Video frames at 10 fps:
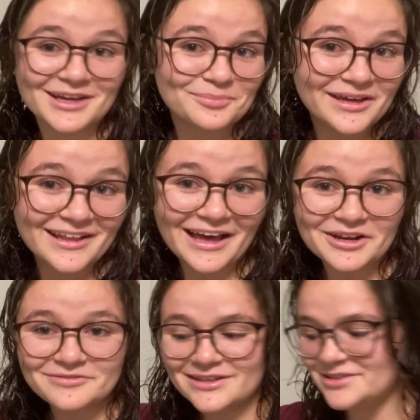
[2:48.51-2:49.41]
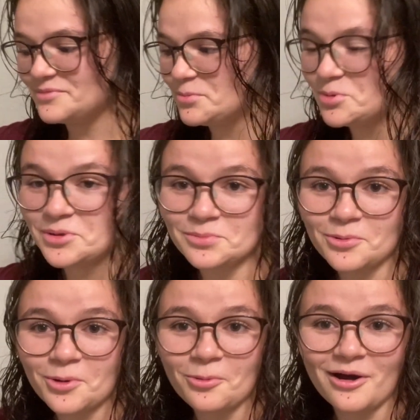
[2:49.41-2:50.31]
thumbnail out of it. Maybe people
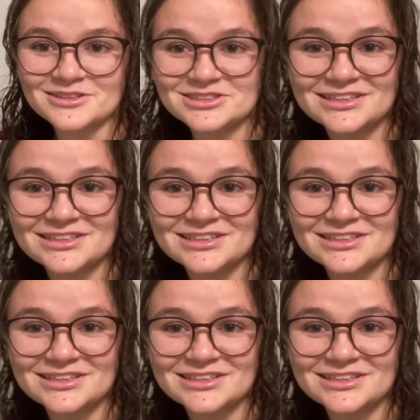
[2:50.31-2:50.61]
will watch